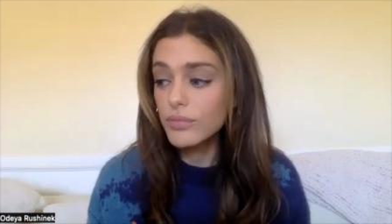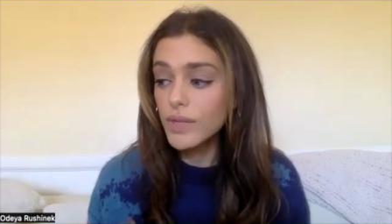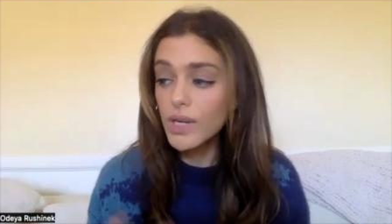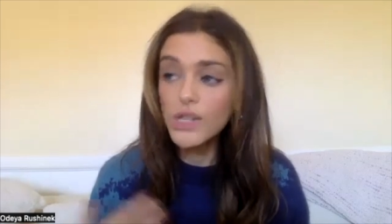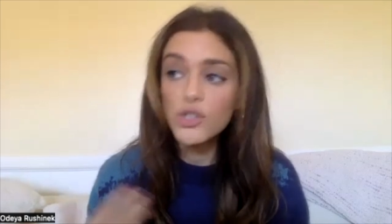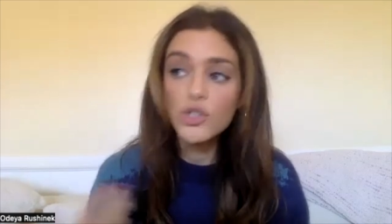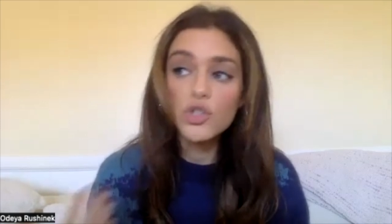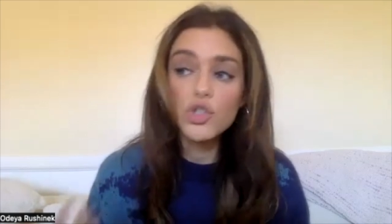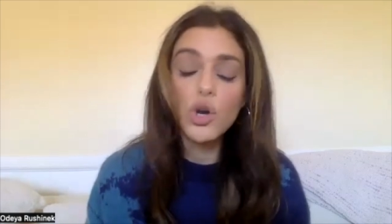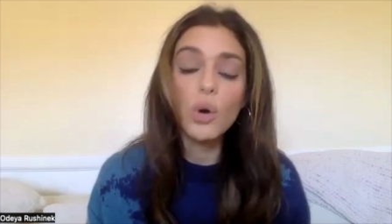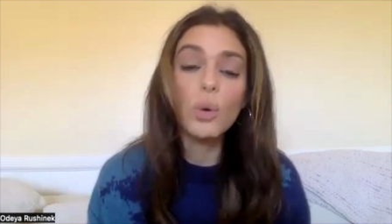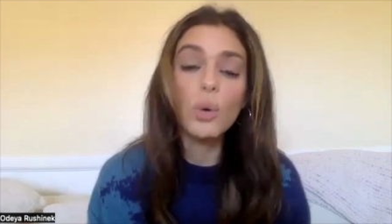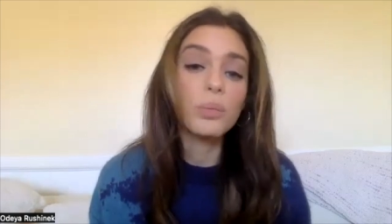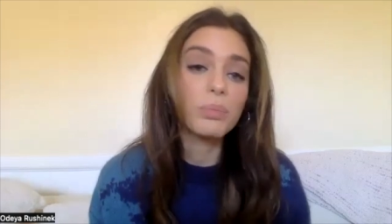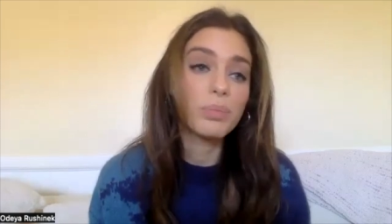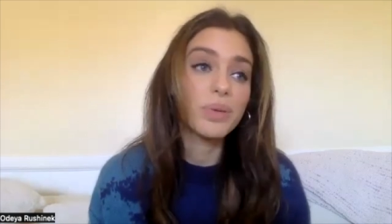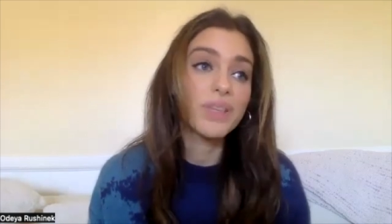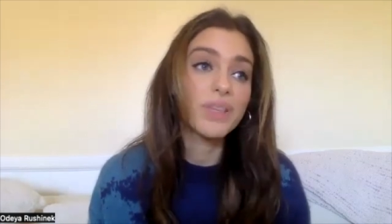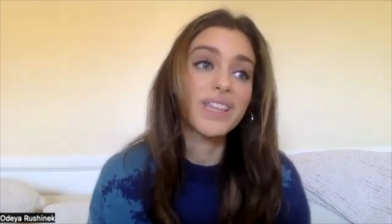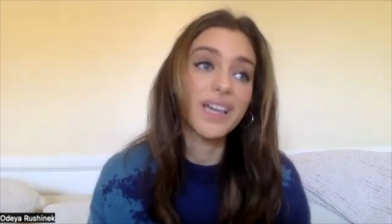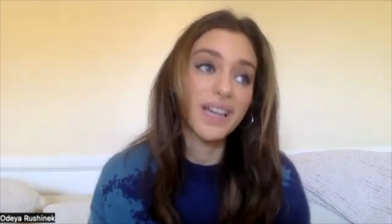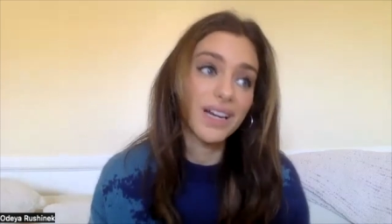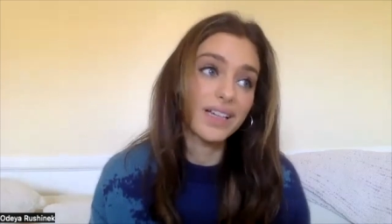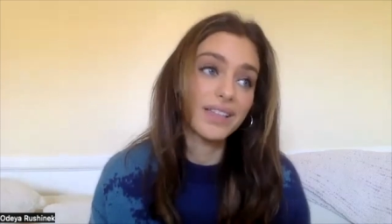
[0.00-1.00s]
and so
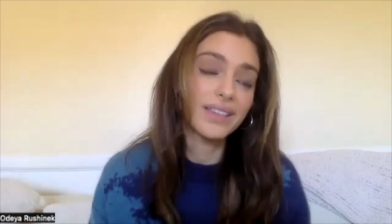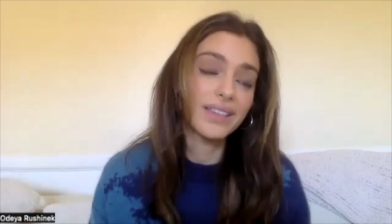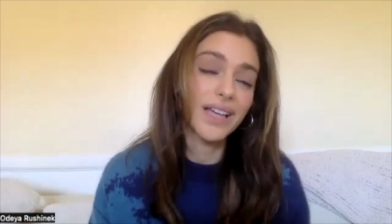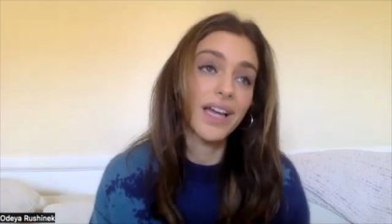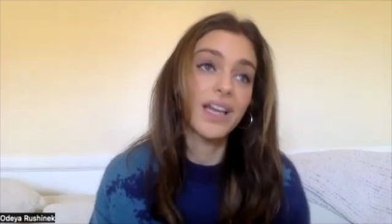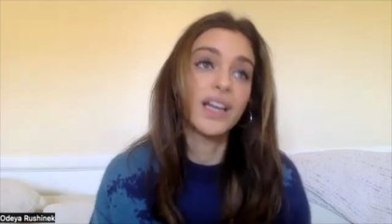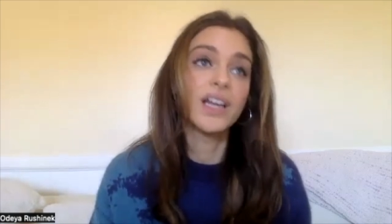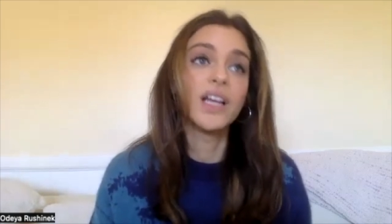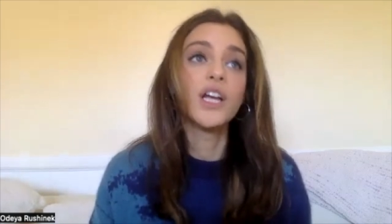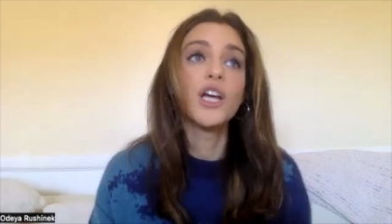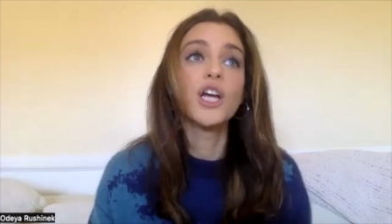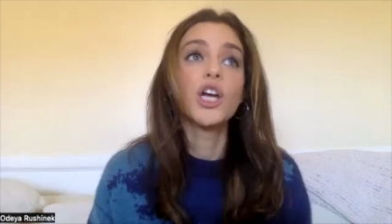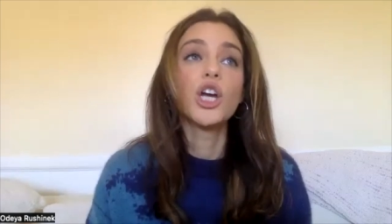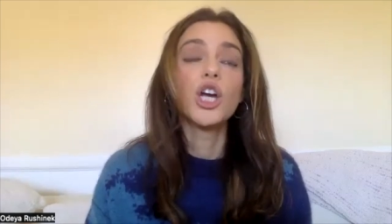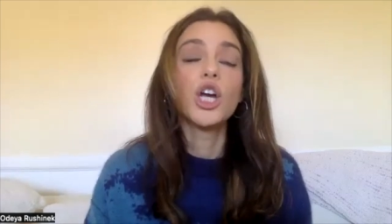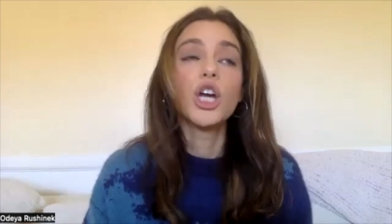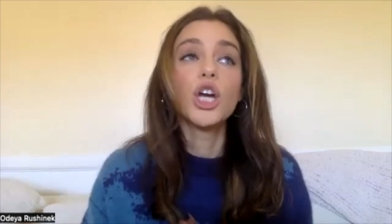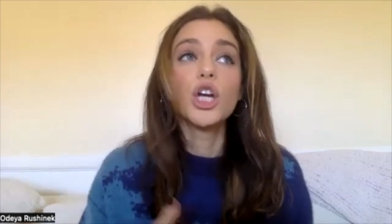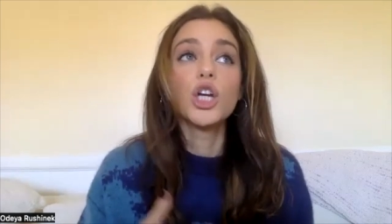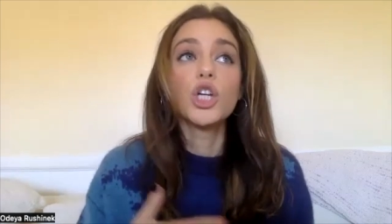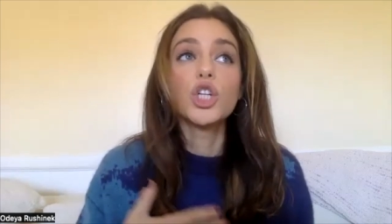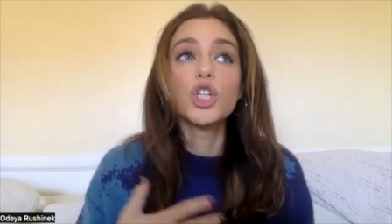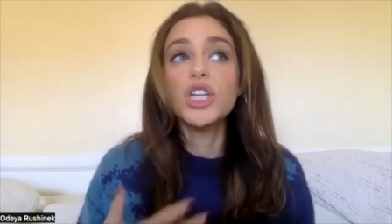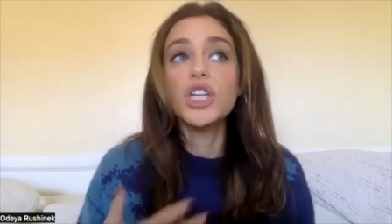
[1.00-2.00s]
empathetic that
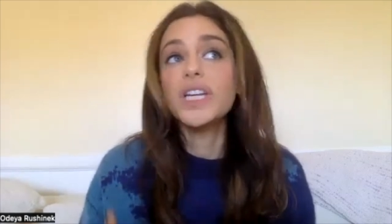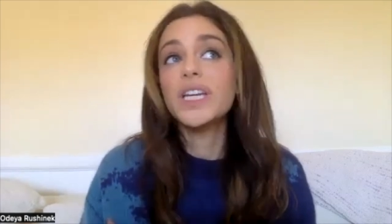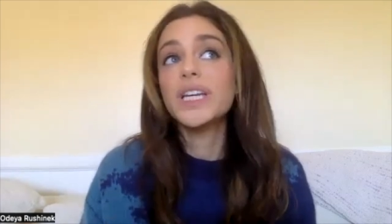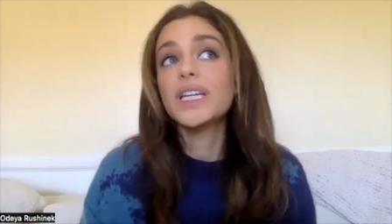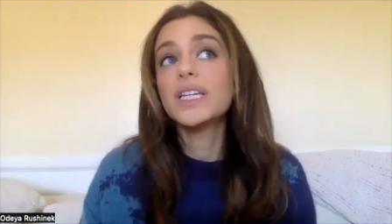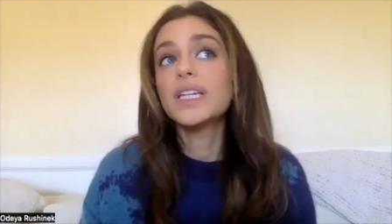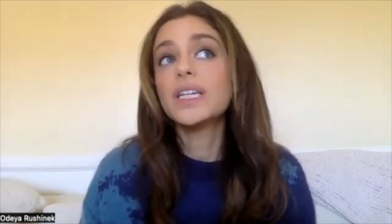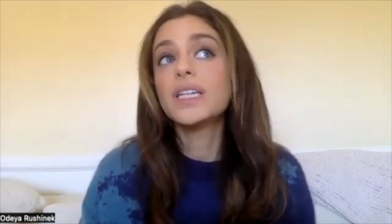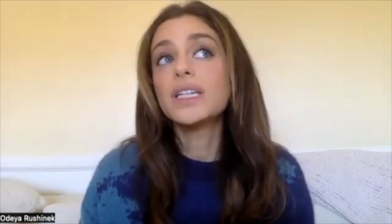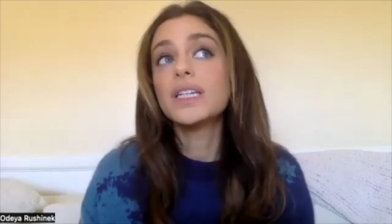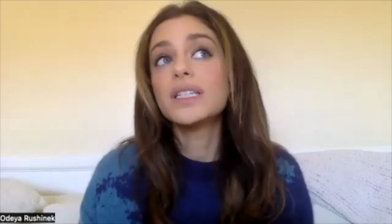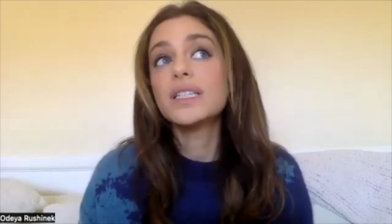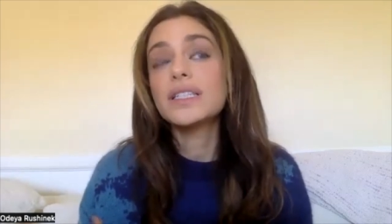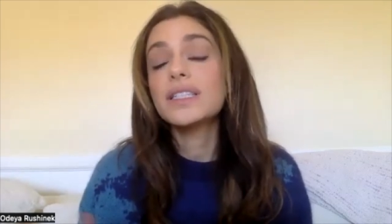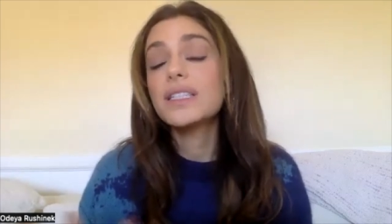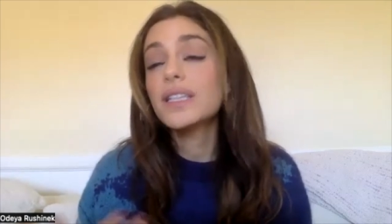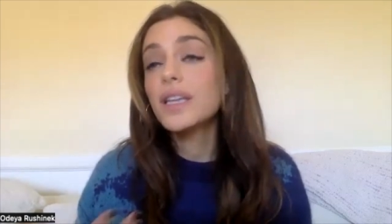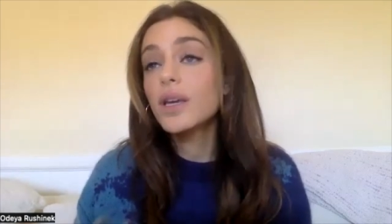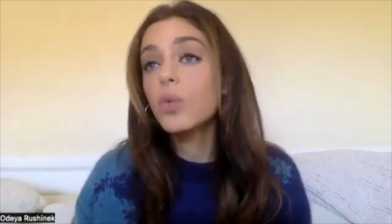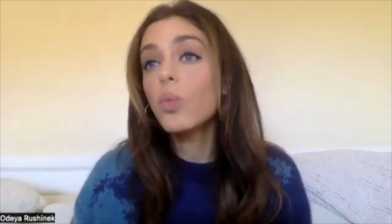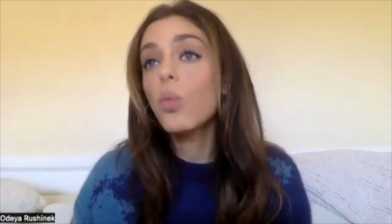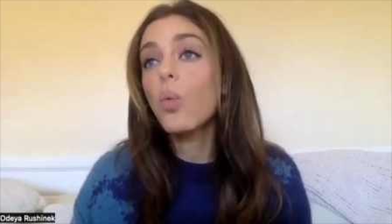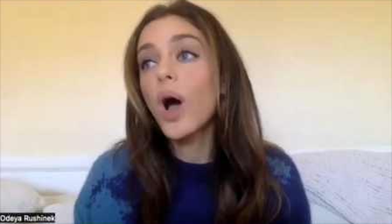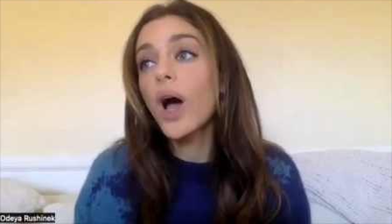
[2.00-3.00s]
she can
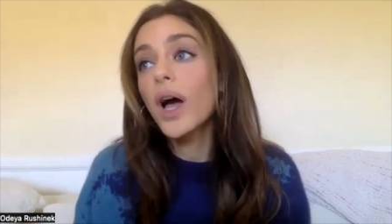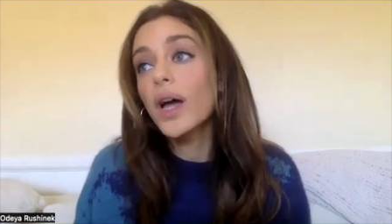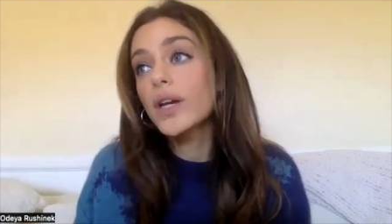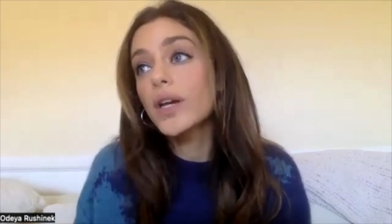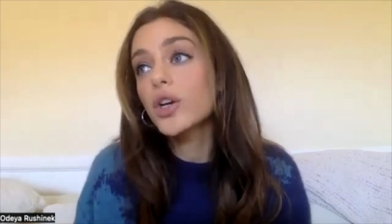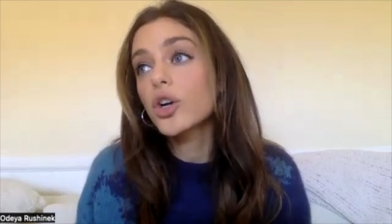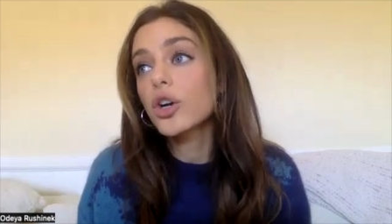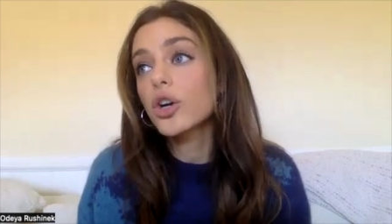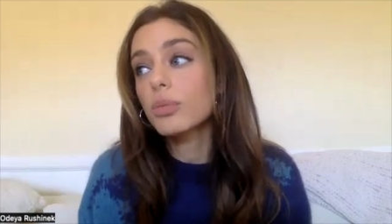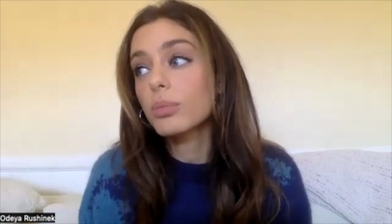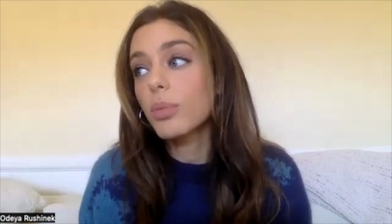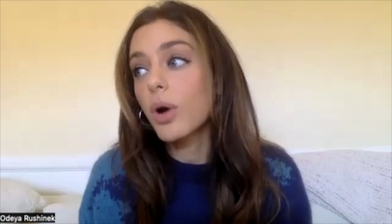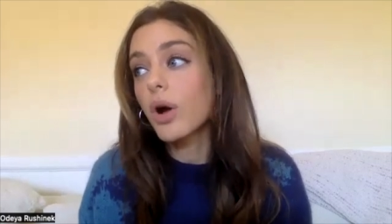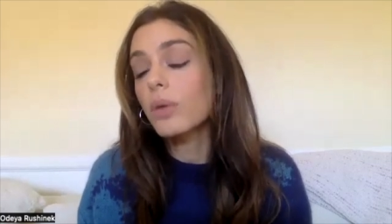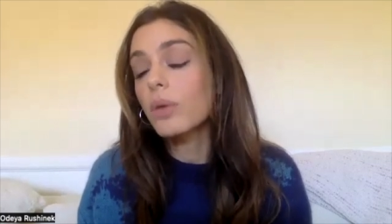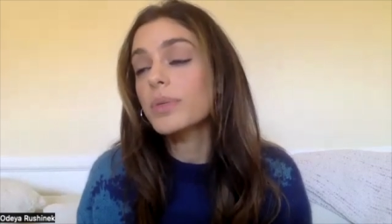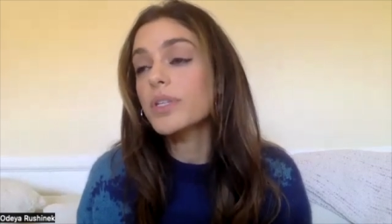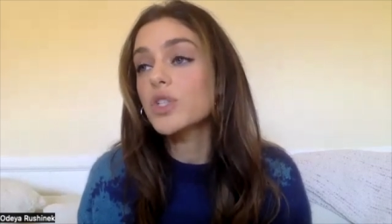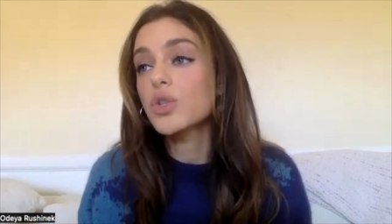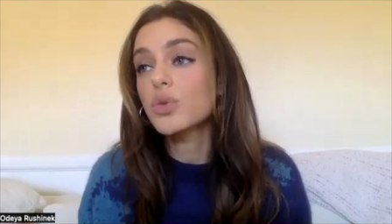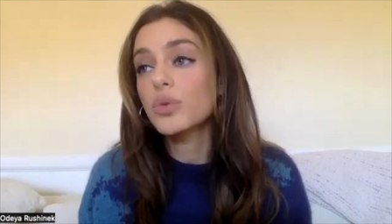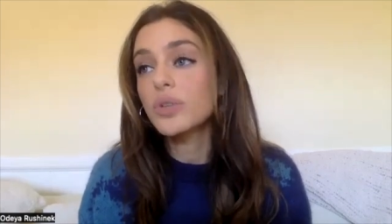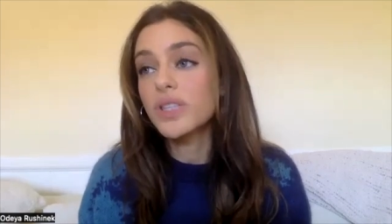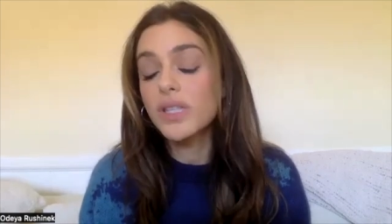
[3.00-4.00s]
see why her mom
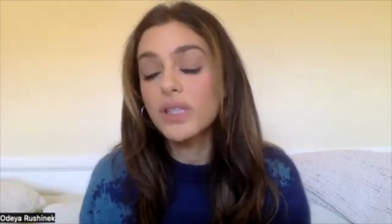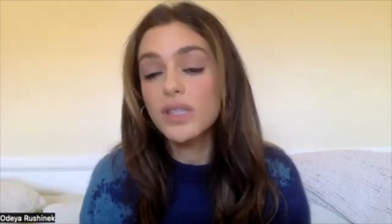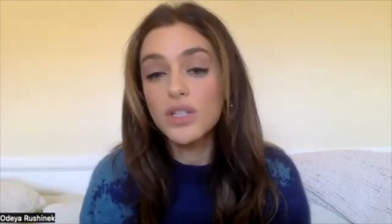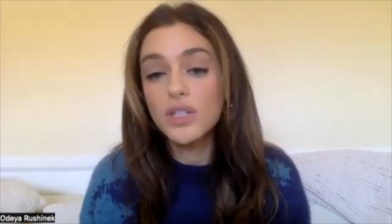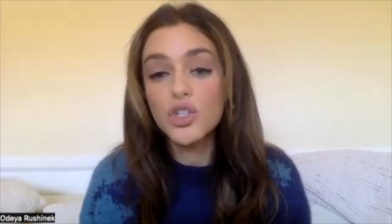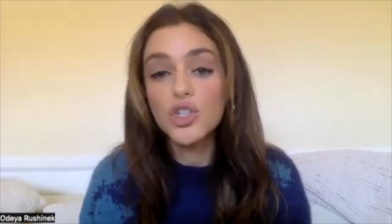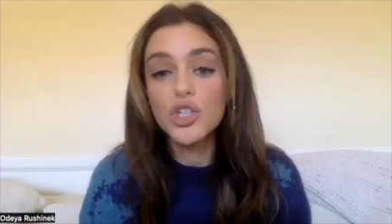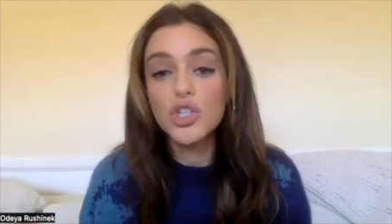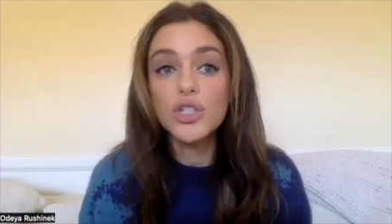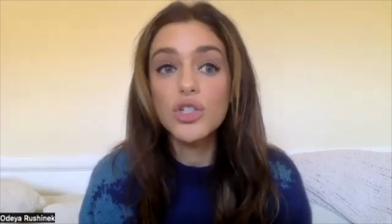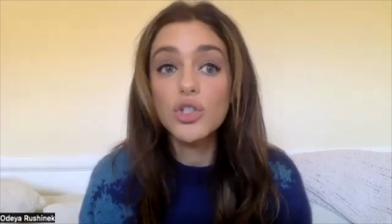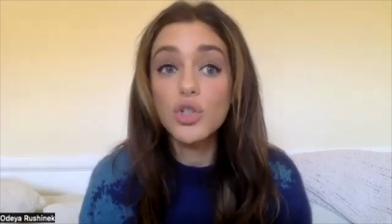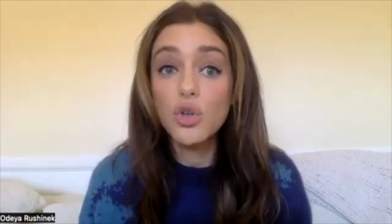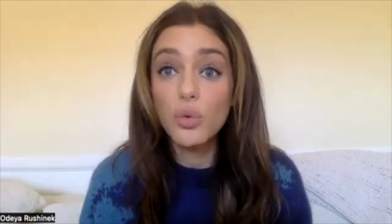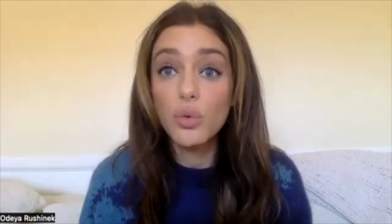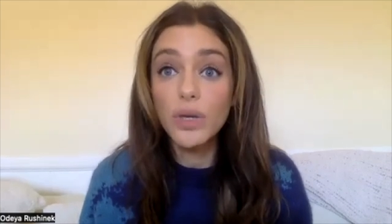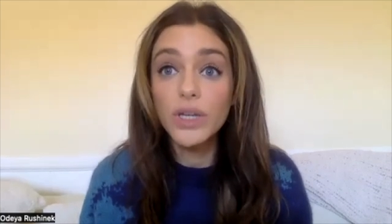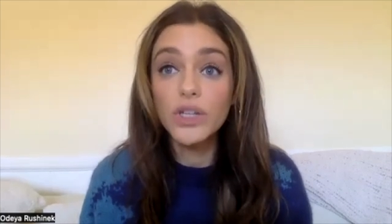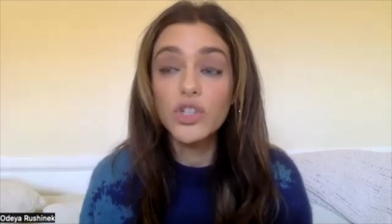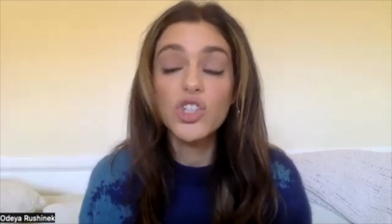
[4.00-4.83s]
is doing the things she's doing.